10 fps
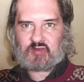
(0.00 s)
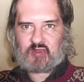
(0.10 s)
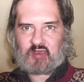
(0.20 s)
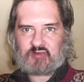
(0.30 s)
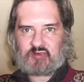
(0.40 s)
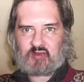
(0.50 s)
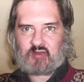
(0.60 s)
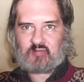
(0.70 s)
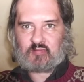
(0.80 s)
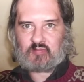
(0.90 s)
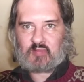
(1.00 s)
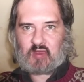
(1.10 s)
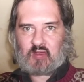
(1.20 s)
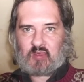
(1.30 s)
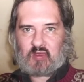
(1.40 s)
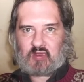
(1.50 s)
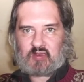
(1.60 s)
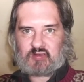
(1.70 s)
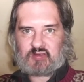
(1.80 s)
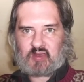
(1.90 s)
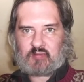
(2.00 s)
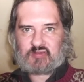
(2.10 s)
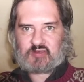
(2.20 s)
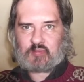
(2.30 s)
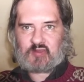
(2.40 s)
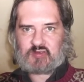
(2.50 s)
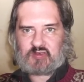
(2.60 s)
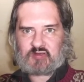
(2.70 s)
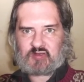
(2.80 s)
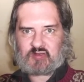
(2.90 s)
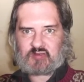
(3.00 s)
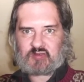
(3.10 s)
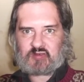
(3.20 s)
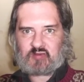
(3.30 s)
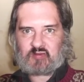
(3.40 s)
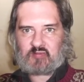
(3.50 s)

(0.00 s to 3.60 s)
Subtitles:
to nature. He's named simply Jesus.